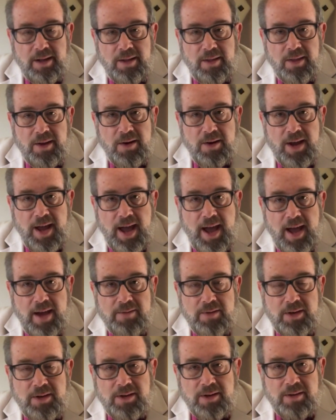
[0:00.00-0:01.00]
there you have
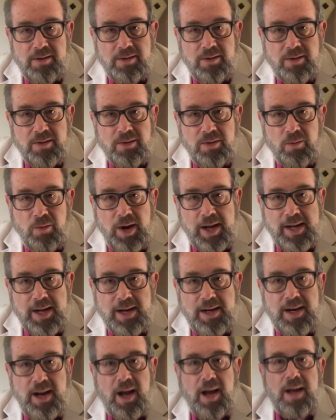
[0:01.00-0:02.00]
it.
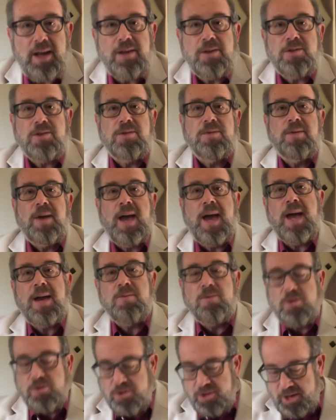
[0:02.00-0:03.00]
Recognize and
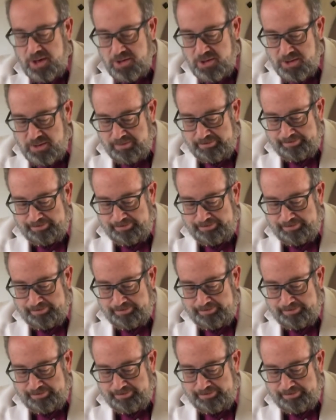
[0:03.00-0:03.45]
resist.